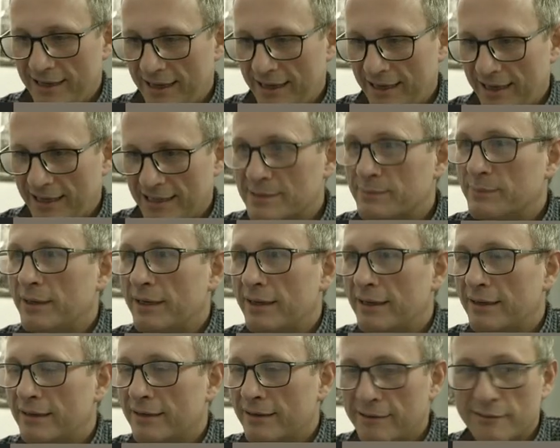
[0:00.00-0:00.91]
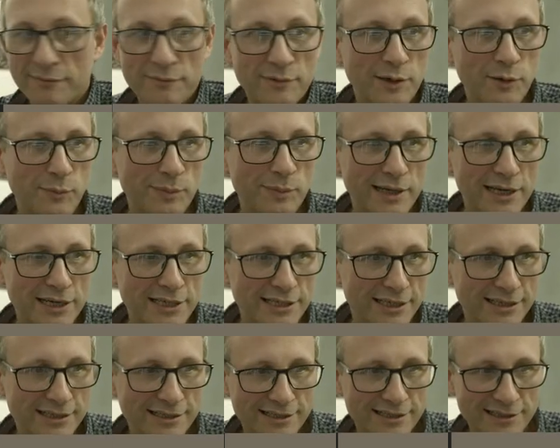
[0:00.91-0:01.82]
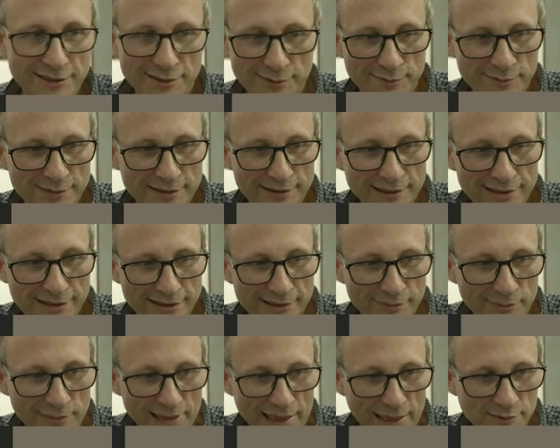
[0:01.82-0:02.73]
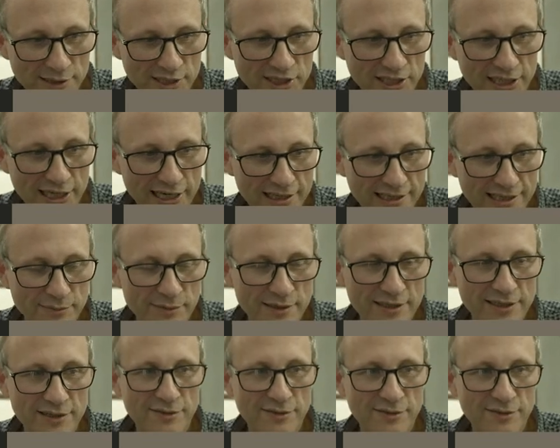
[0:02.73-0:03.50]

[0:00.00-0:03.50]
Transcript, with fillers: it's been a real pleasure to uh, be able to share this with you